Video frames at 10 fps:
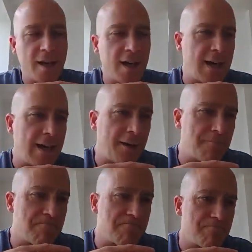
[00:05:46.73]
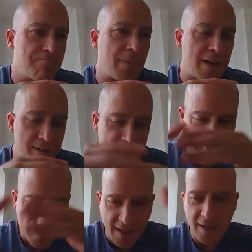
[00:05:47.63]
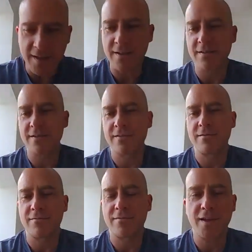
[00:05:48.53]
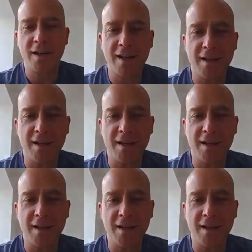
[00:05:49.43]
but instead it